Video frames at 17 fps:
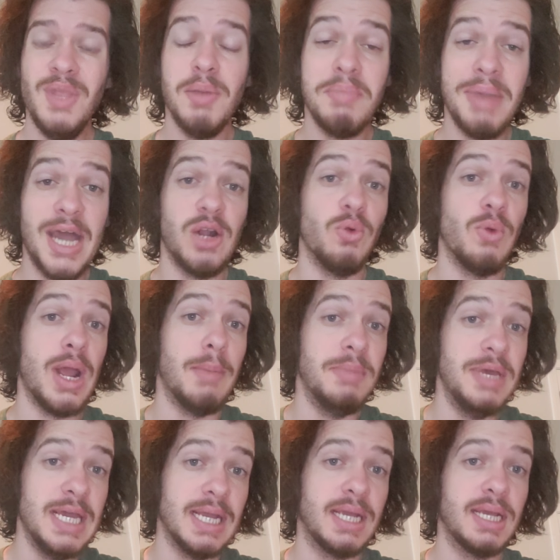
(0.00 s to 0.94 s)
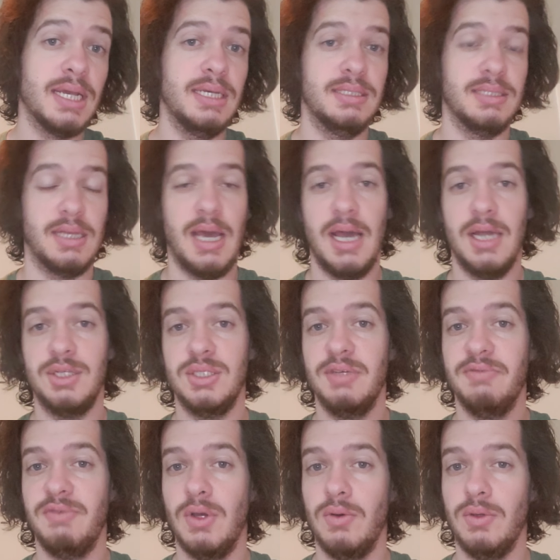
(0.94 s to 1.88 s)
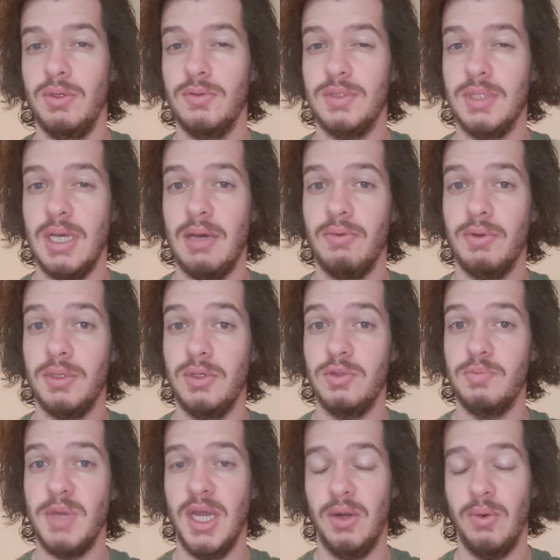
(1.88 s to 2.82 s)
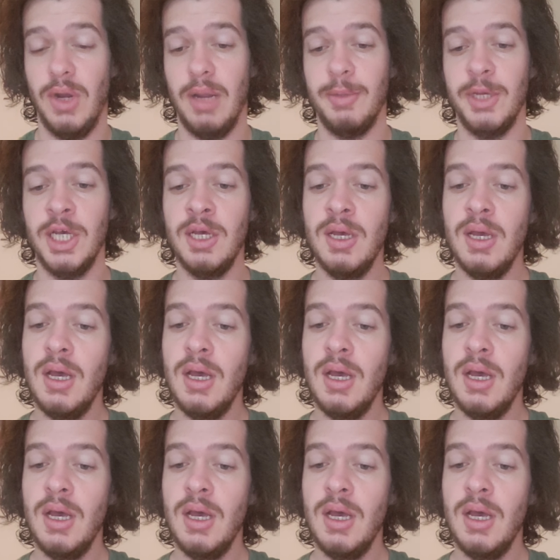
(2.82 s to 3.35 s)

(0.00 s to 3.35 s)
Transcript: Panoramic is an adjective. Don't use that one. Use panorama.